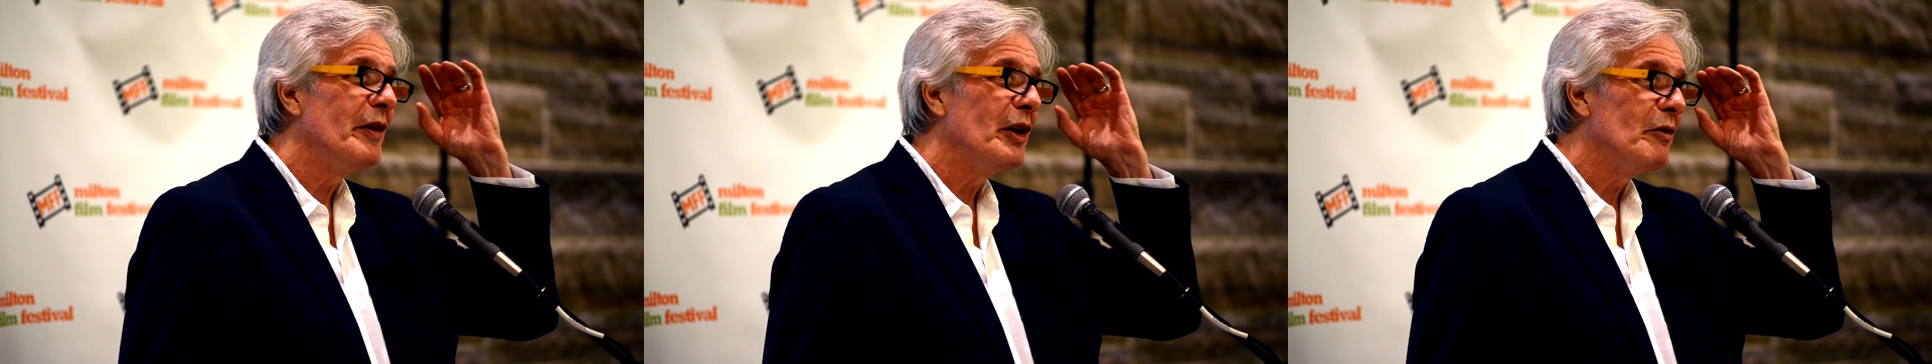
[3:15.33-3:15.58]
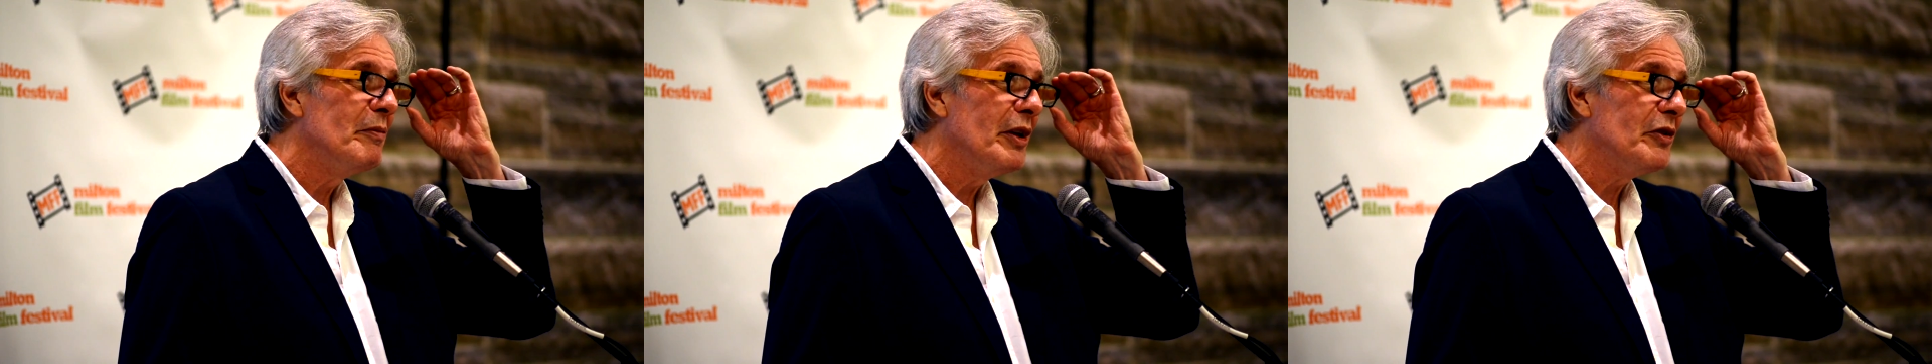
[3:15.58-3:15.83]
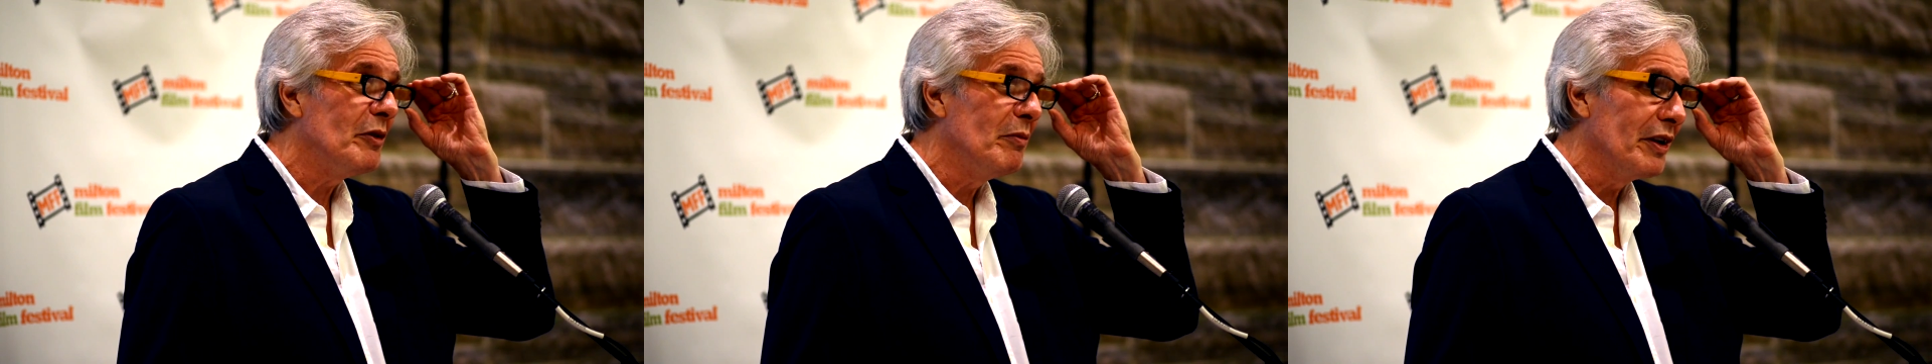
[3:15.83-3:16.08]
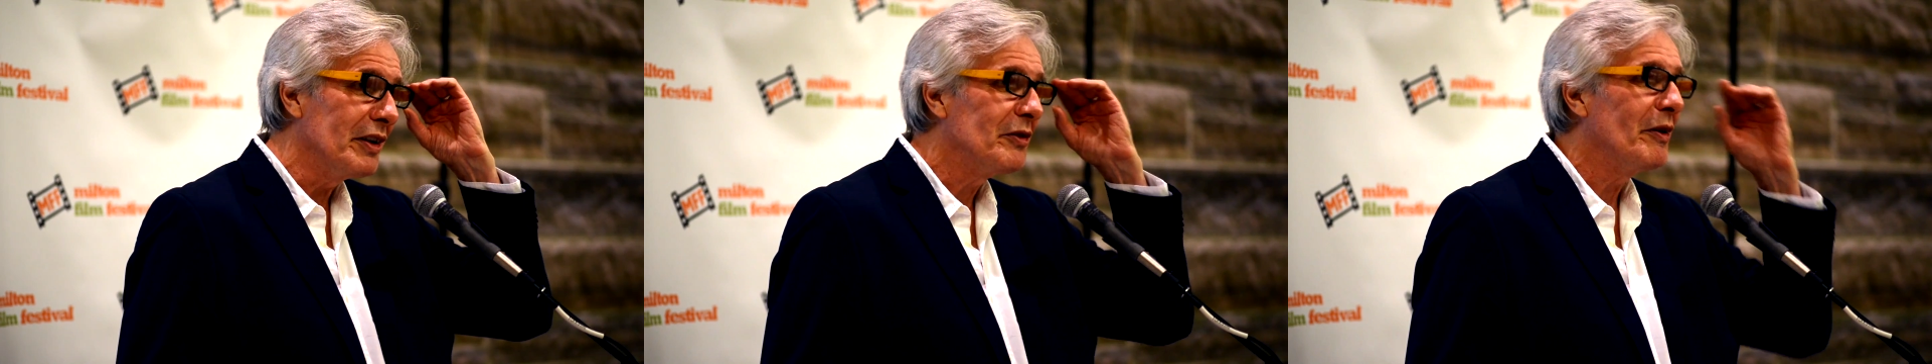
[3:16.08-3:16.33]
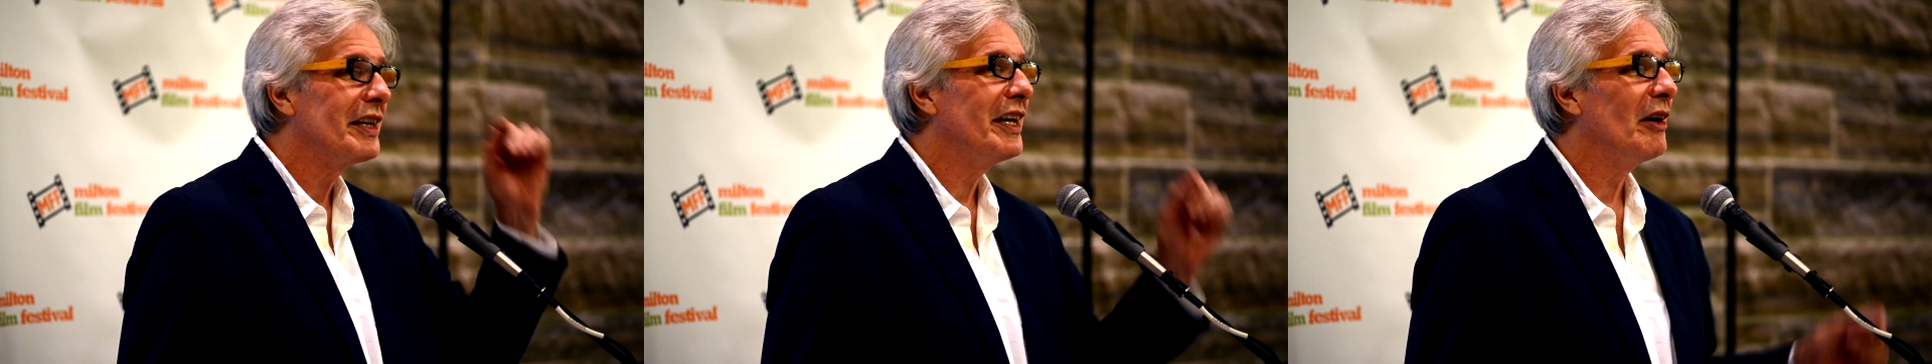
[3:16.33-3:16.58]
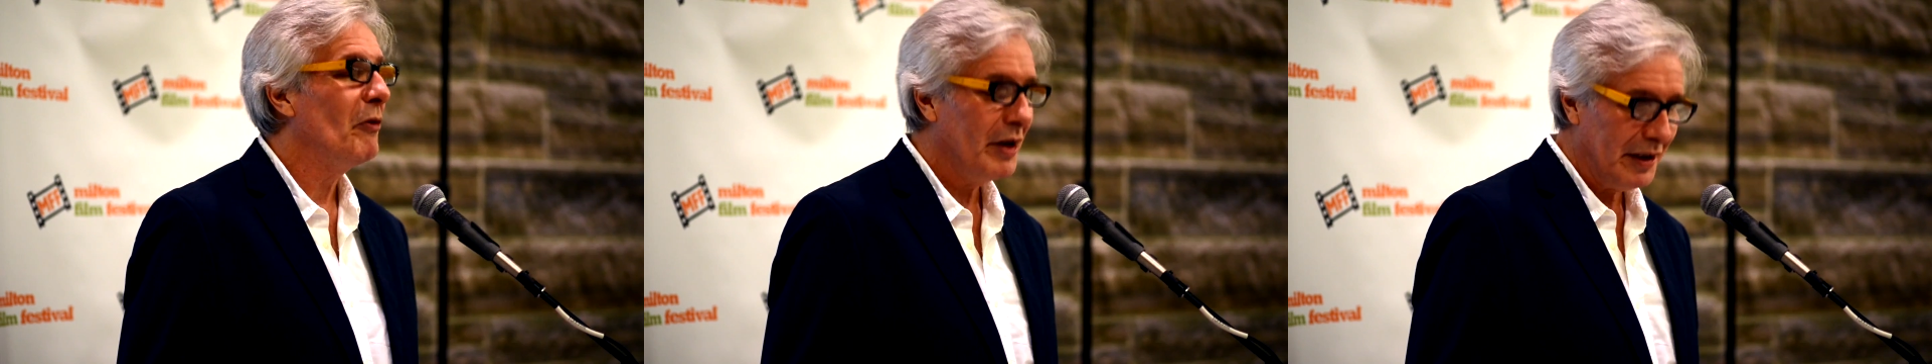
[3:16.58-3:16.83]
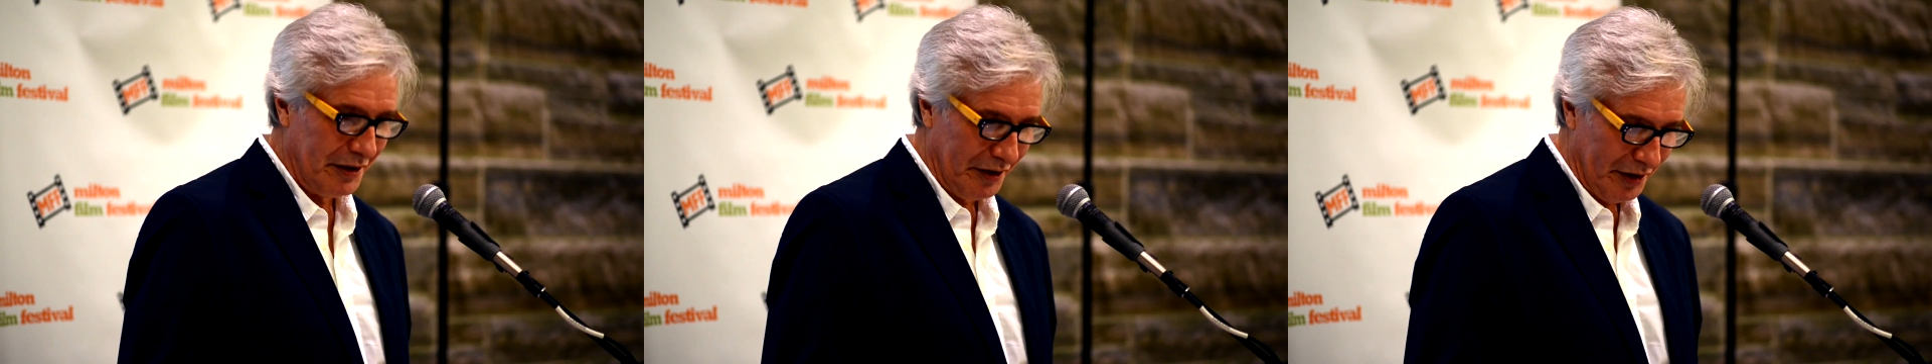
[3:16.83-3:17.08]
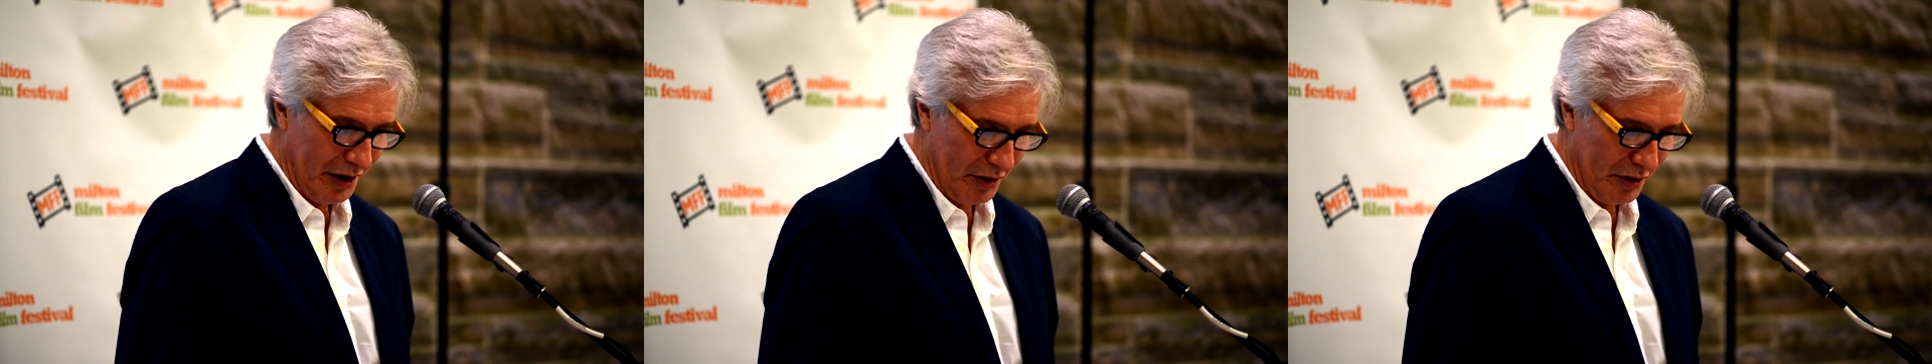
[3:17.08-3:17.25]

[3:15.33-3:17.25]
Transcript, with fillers: failed miserably, so I can't wait to see